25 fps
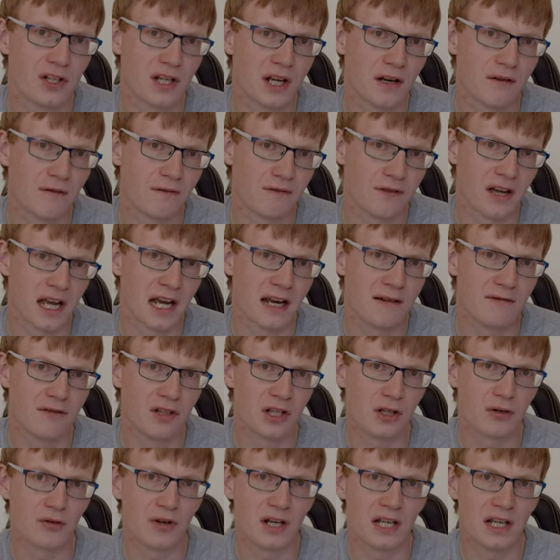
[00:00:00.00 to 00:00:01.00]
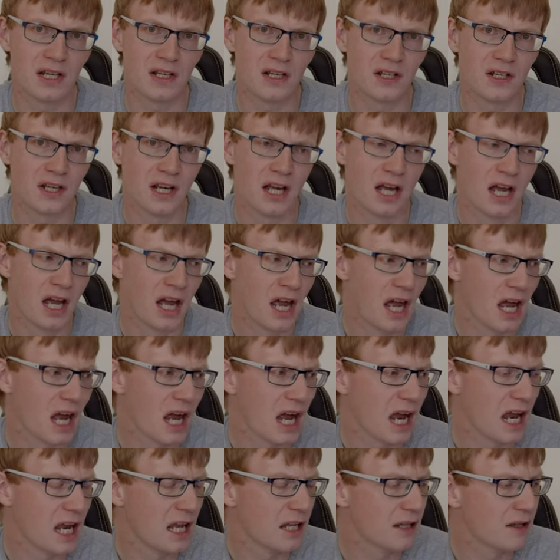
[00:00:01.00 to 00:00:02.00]
in five degrees
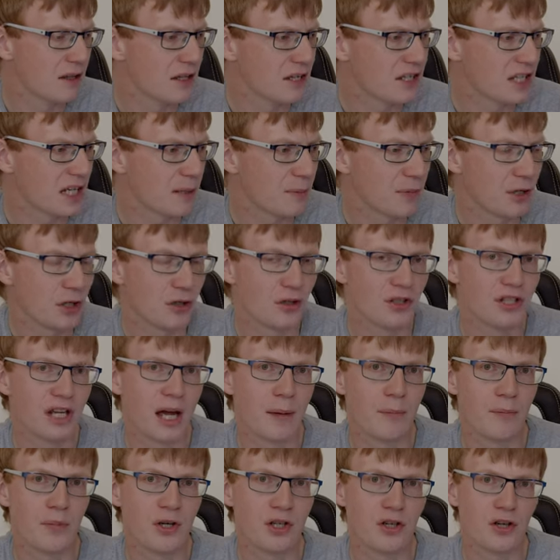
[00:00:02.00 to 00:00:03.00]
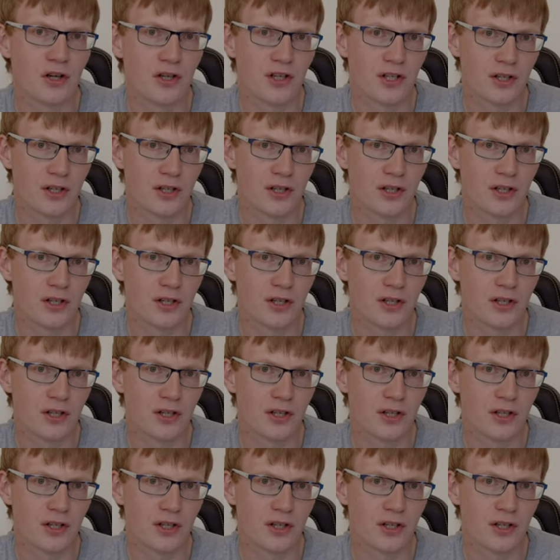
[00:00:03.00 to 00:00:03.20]
in the CPU temperatures.